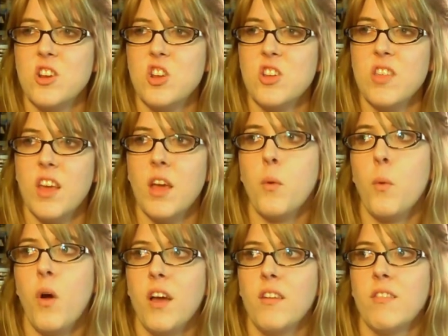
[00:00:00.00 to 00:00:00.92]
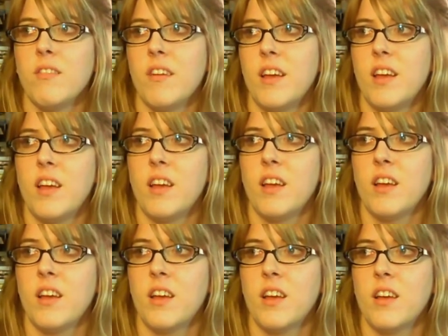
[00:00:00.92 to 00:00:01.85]
she's like, well, I don't like
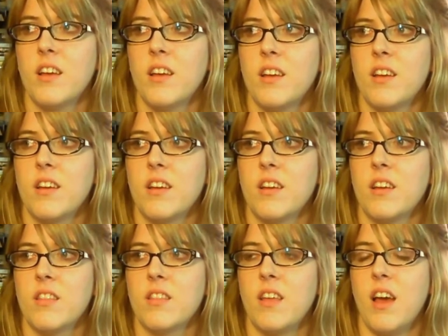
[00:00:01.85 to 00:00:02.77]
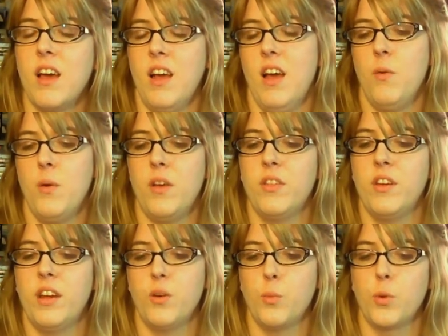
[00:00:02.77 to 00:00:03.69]
that. I'd rather
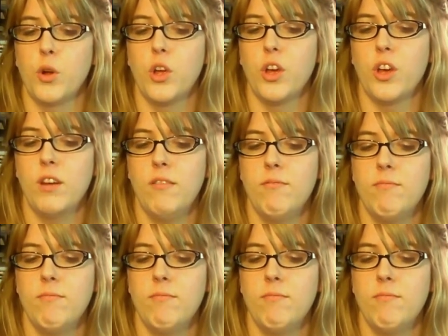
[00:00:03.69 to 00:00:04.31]
hear we're good.